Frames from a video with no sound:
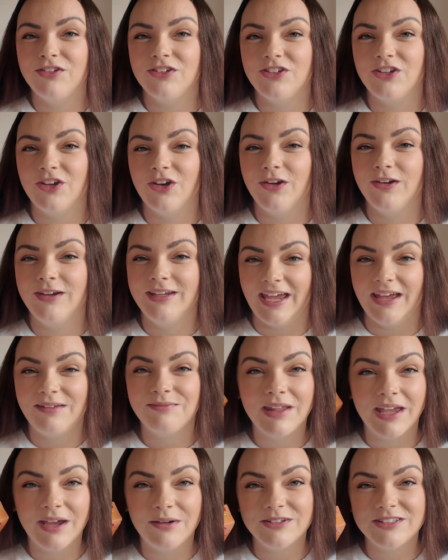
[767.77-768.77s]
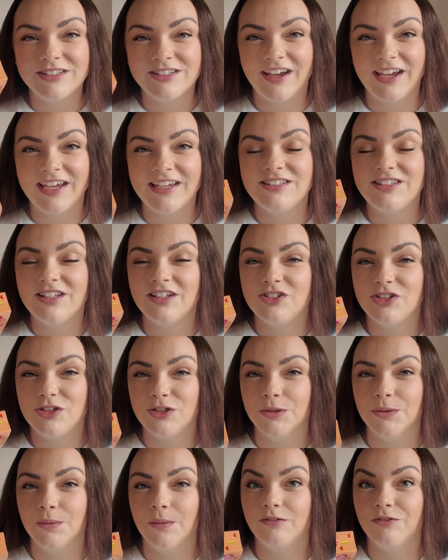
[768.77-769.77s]
So yeah, it was nice
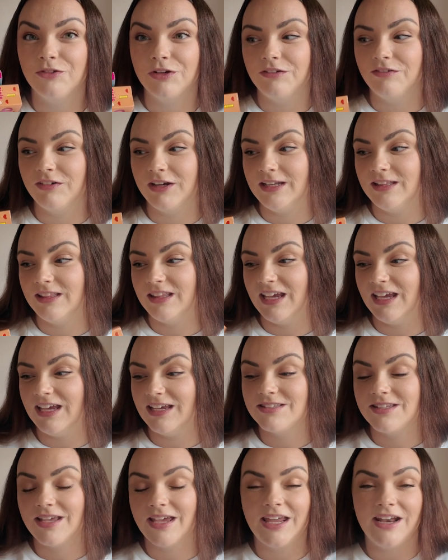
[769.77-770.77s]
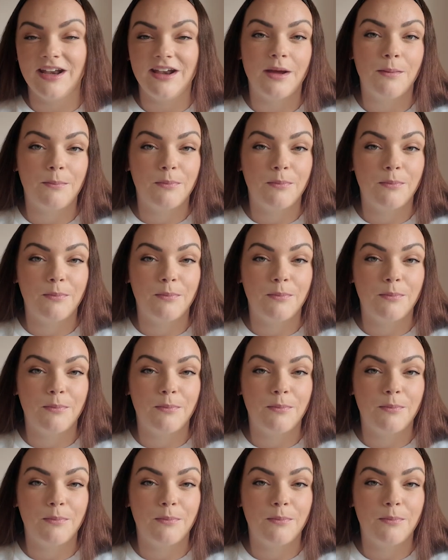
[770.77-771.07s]
to reread these in